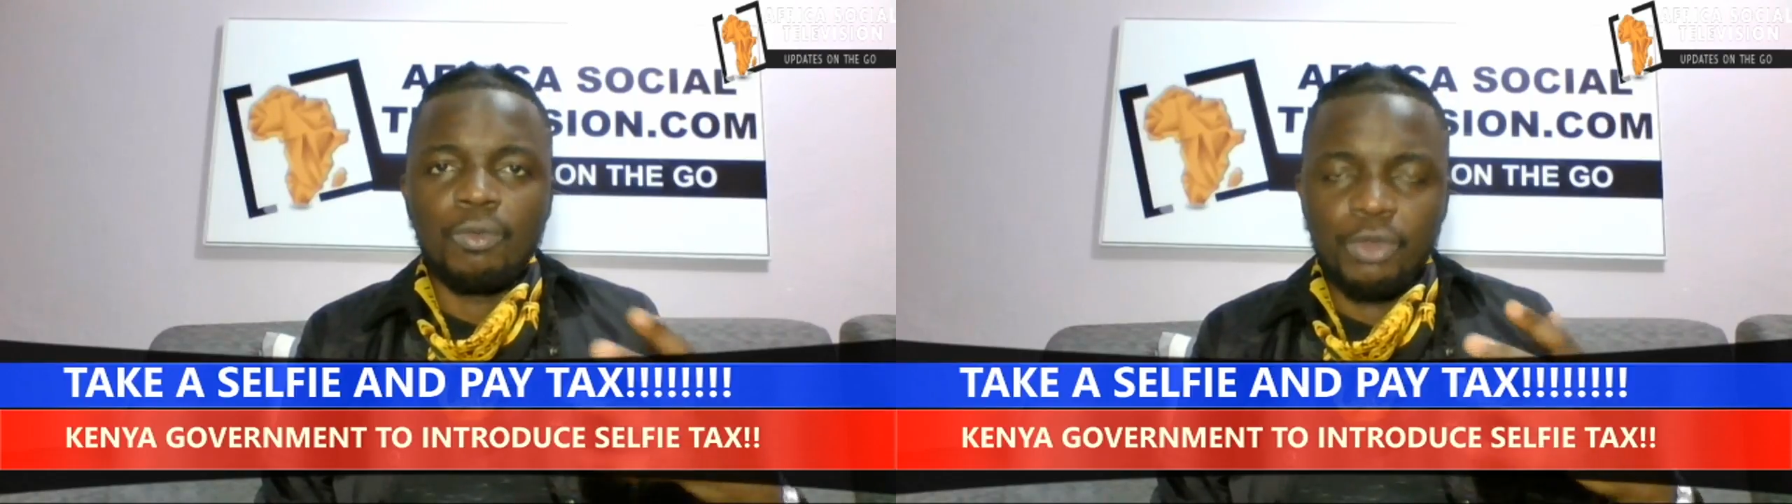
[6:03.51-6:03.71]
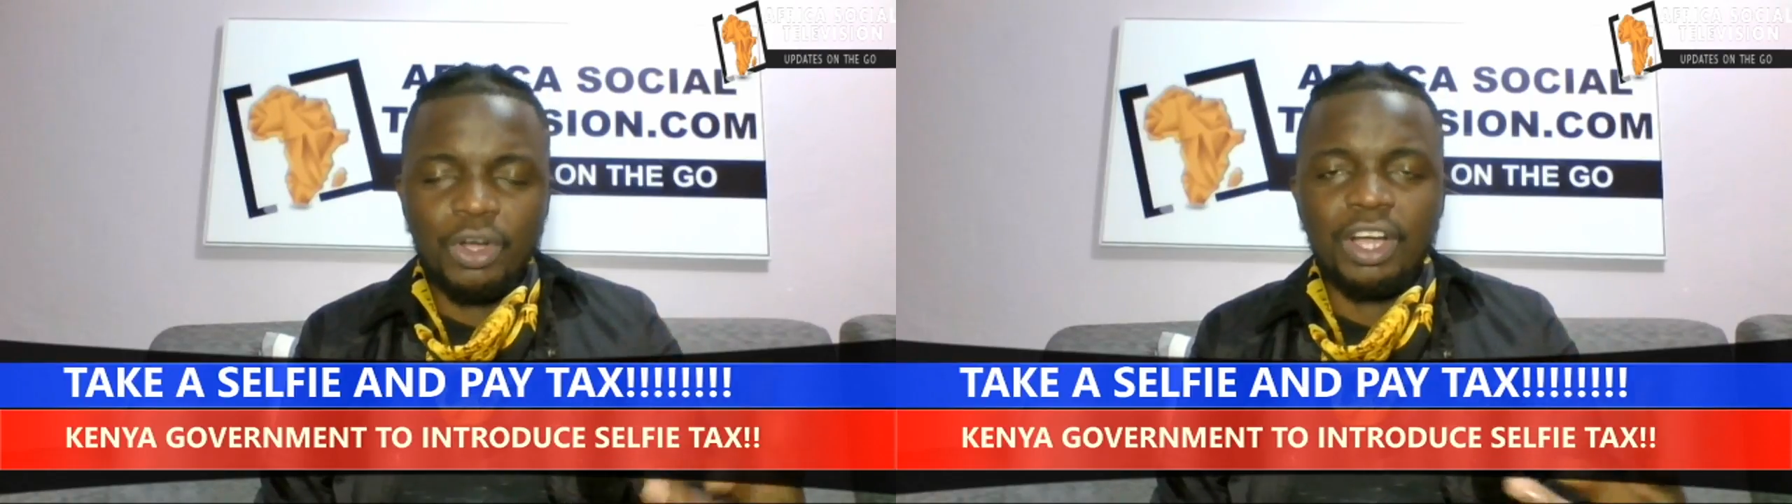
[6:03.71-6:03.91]

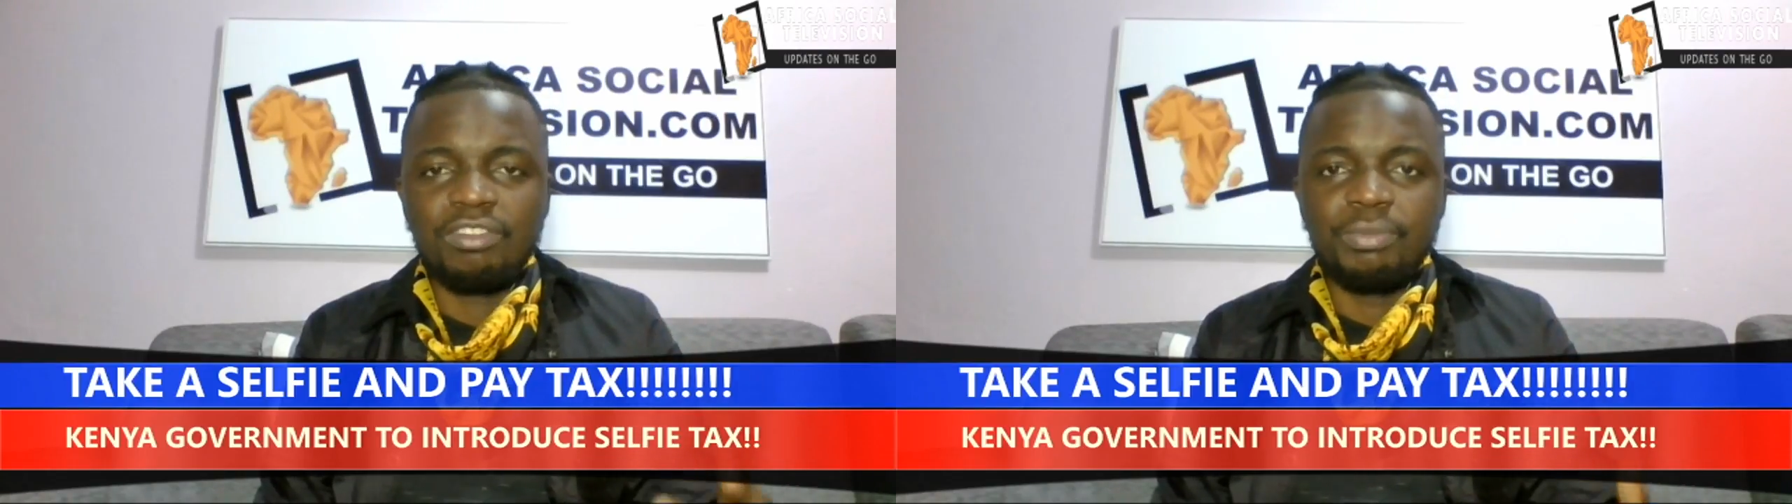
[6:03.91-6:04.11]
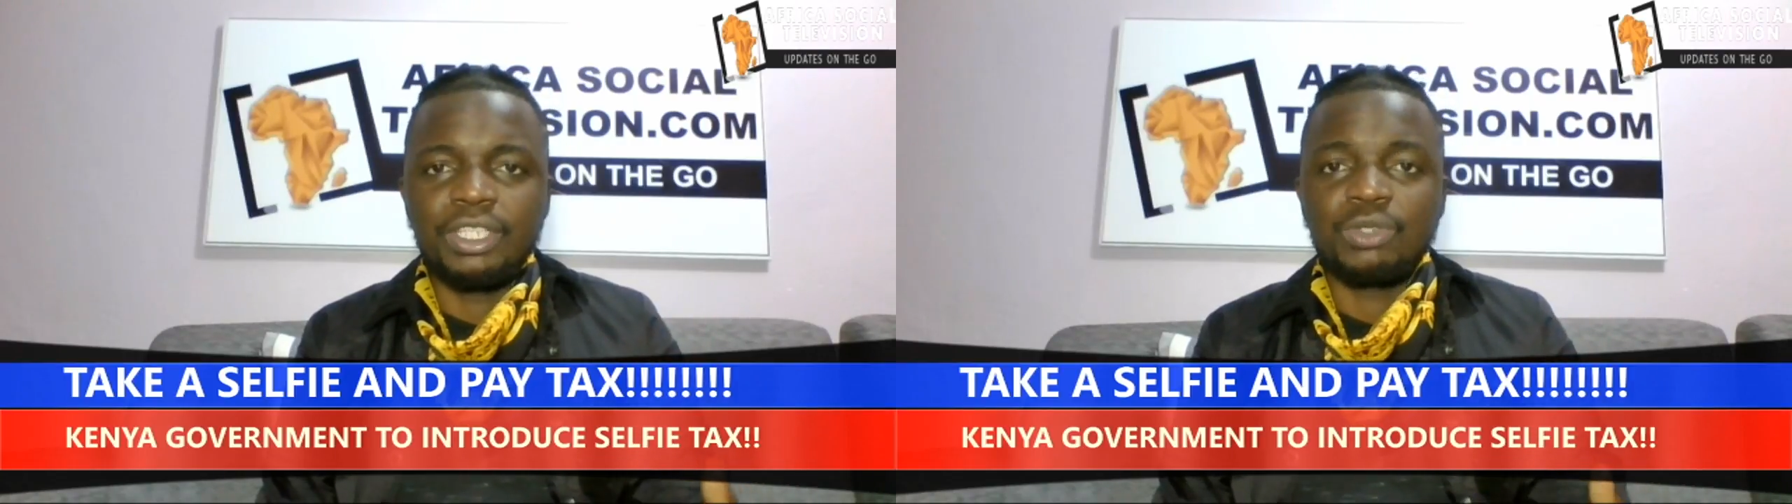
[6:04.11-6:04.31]
no
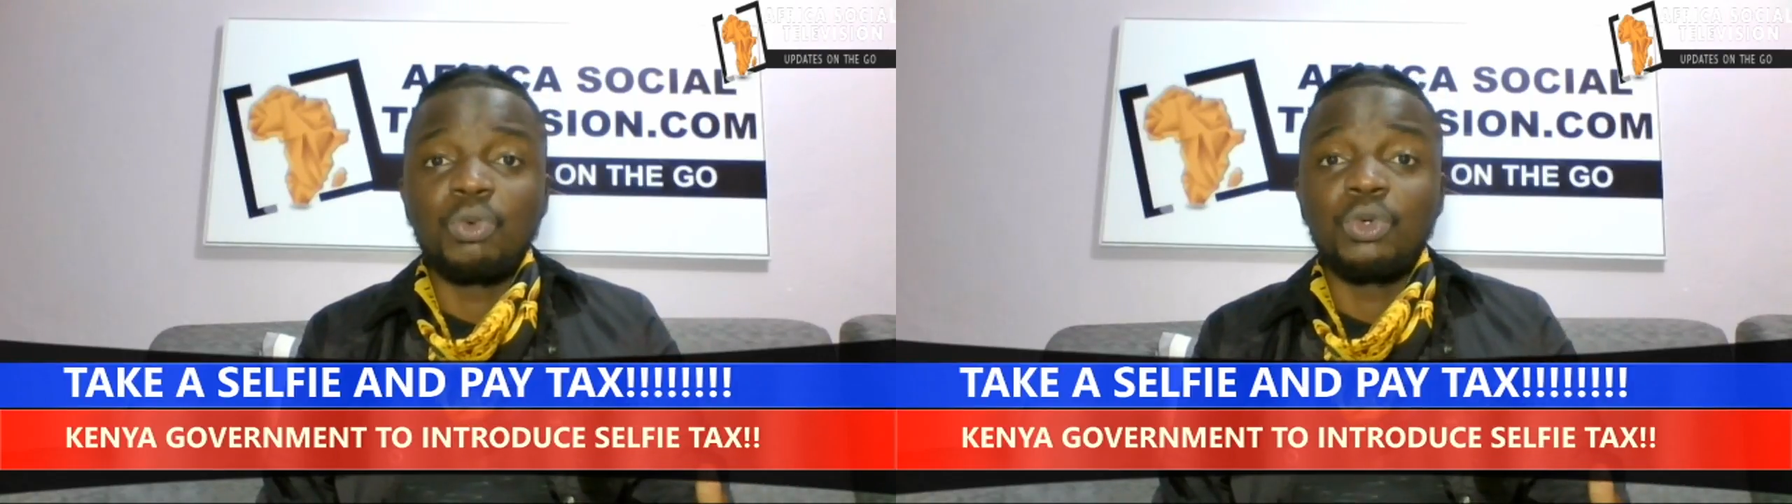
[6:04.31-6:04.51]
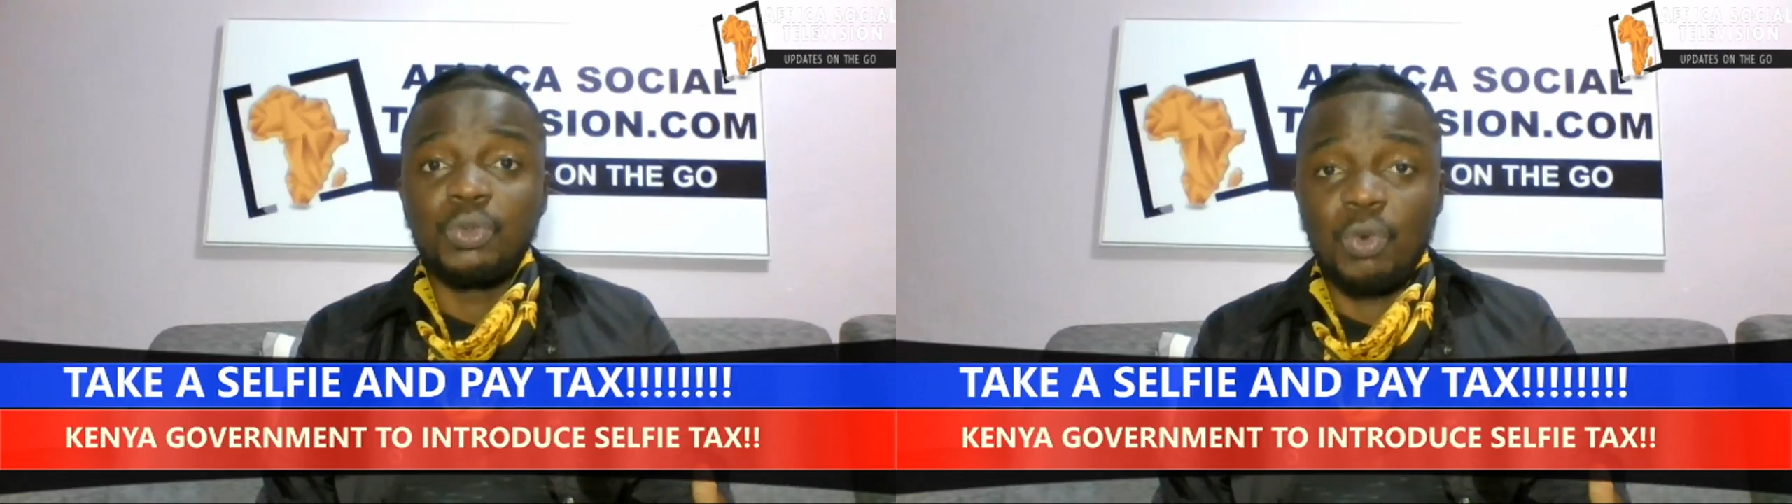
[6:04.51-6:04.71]
government
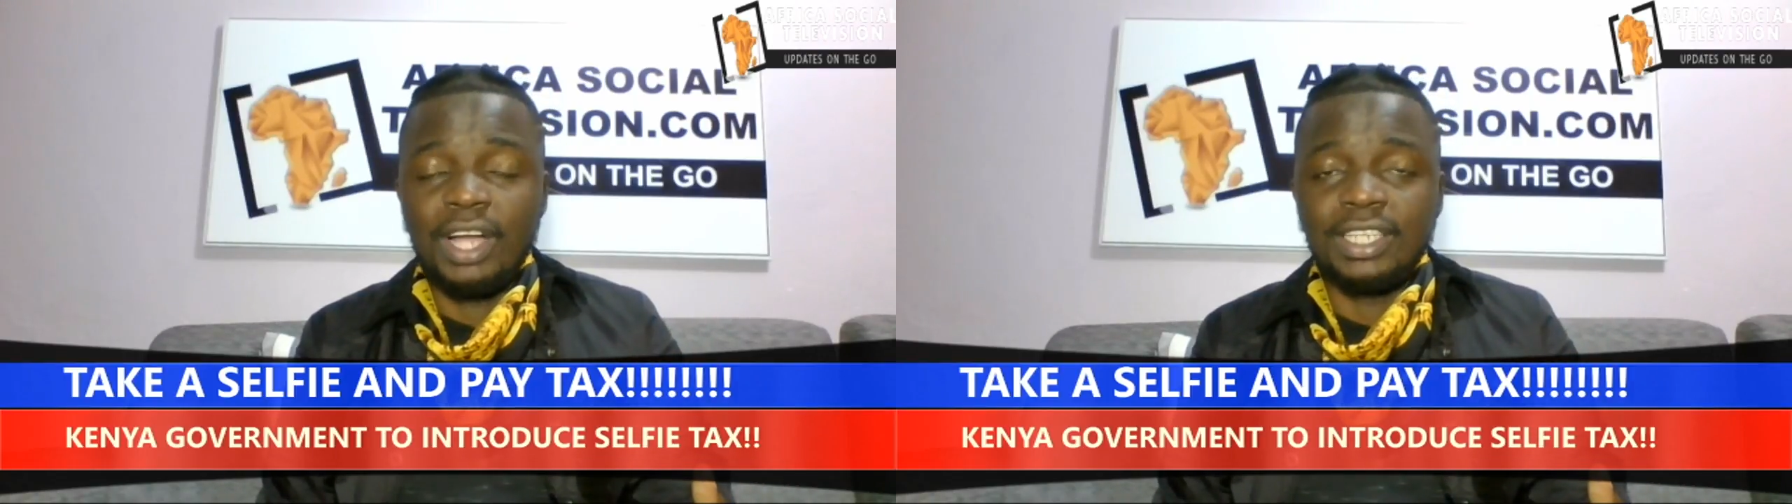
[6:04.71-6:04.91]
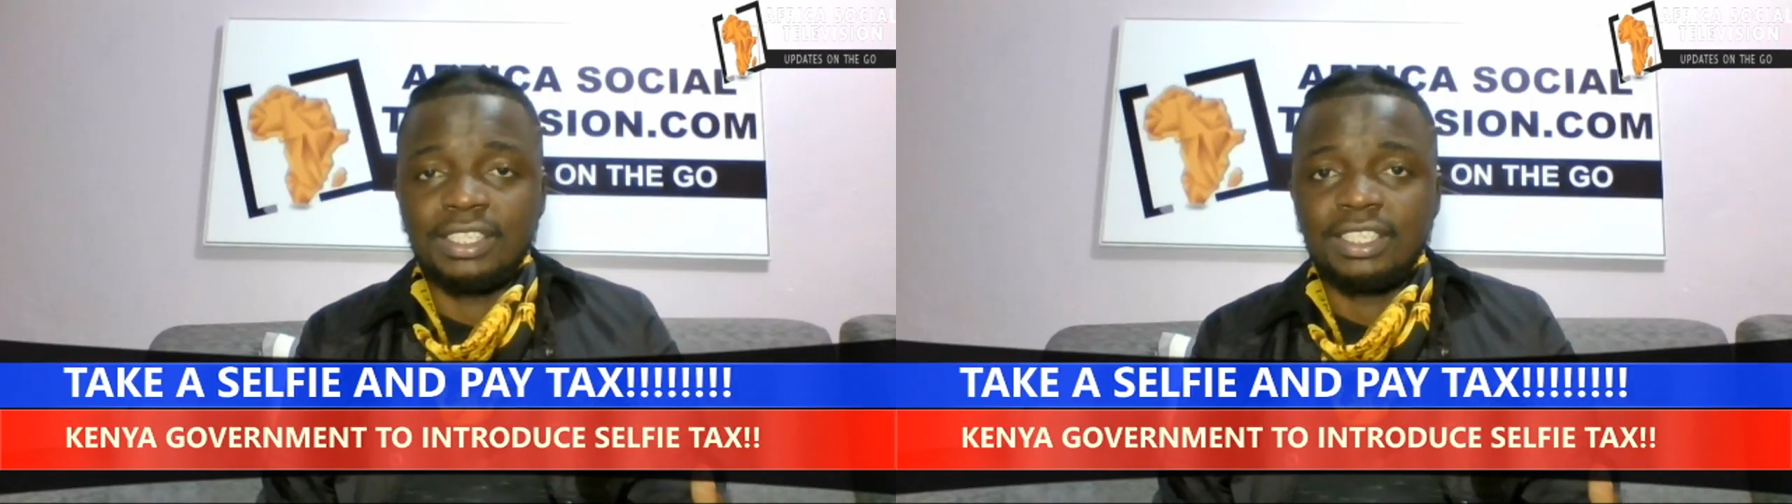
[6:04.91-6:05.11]
would
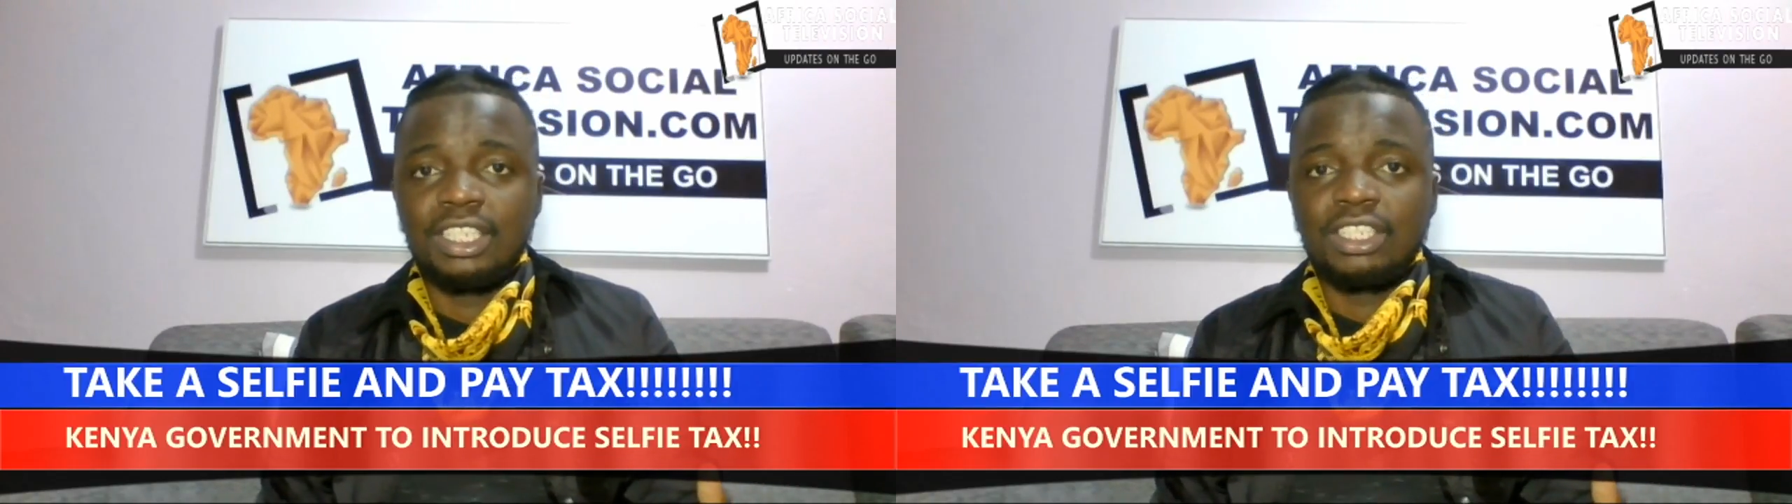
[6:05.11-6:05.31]
want